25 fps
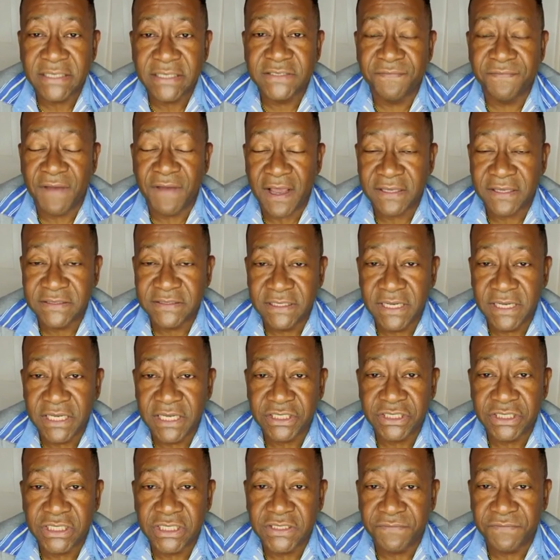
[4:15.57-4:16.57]

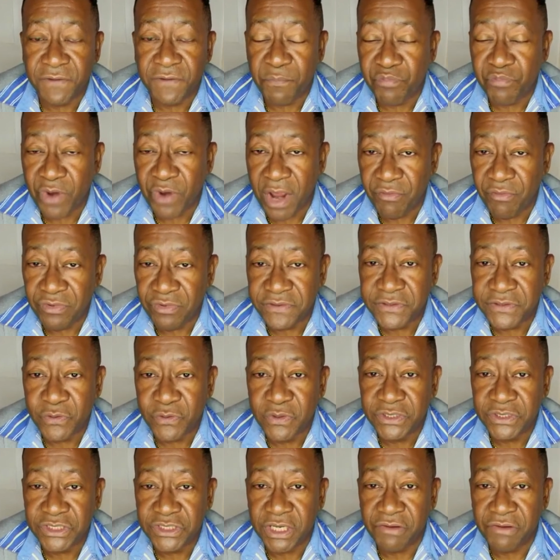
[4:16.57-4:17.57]
vaccinations for primary school
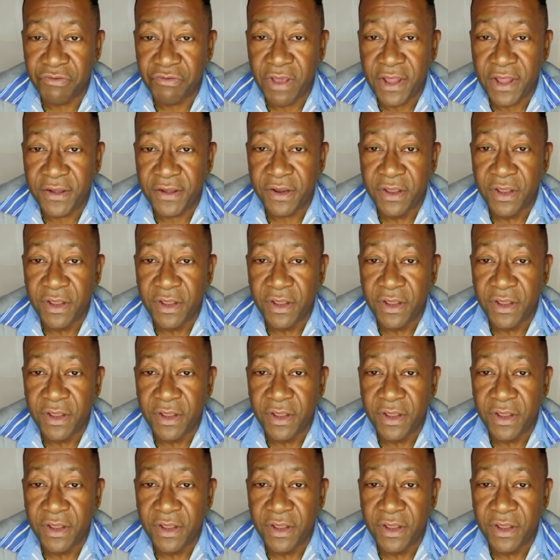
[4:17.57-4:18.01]
children.